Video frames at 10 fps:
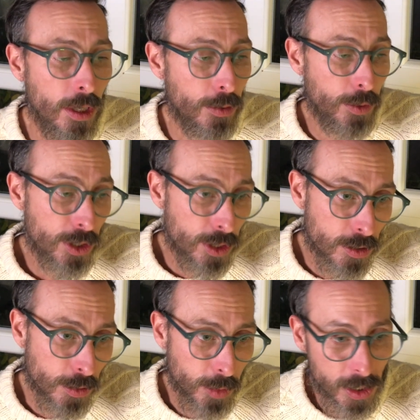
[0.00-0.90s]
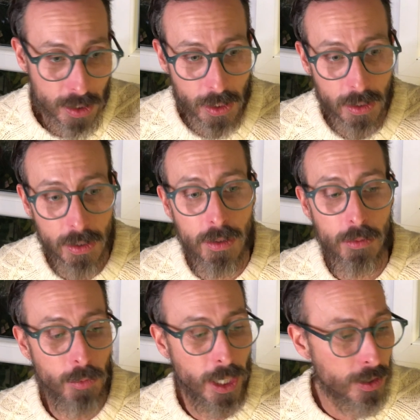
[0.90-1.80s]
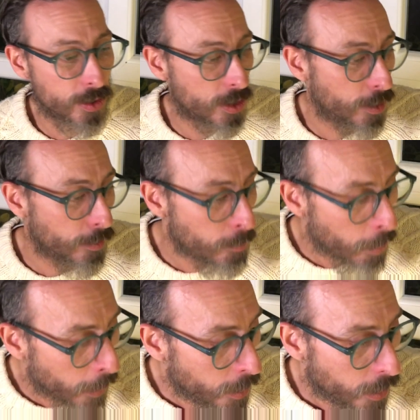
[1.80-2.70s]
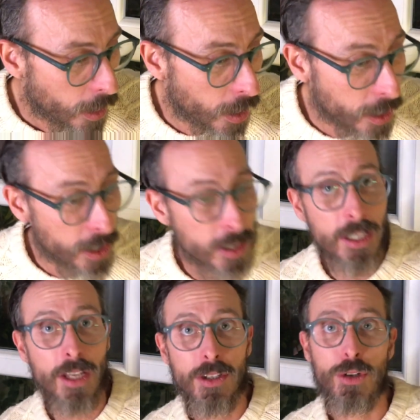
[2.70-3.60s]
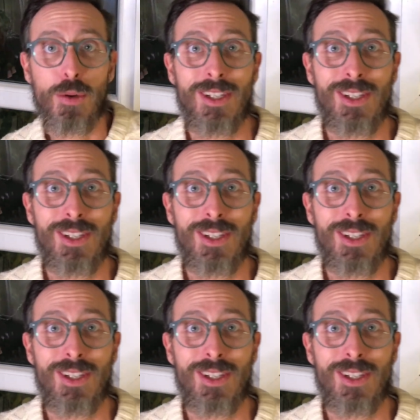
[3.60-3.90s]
which to me is a good milestone. And another quick